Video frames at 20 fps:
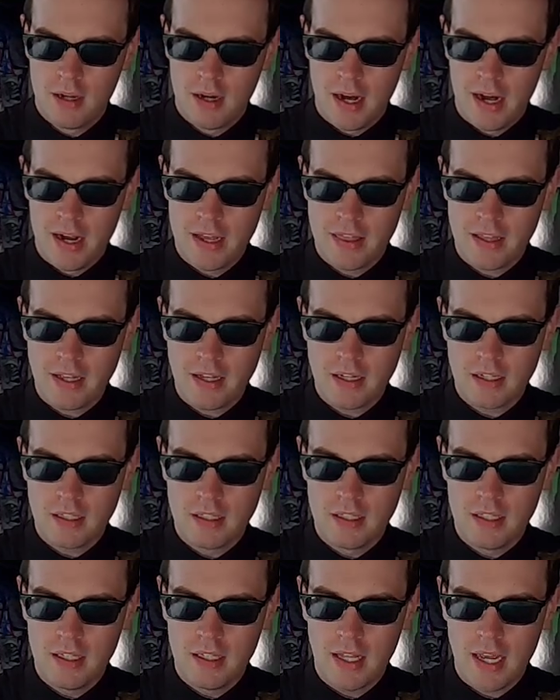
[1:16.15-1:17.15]
I think
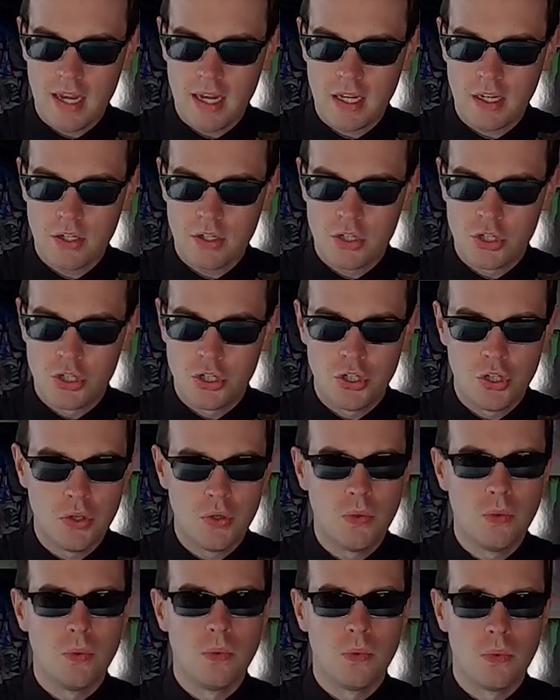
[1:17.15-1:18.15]
late
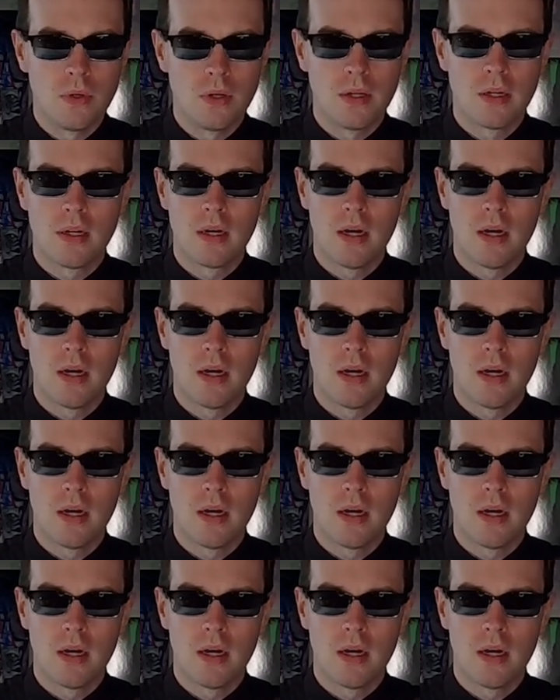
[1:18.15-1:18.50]
June.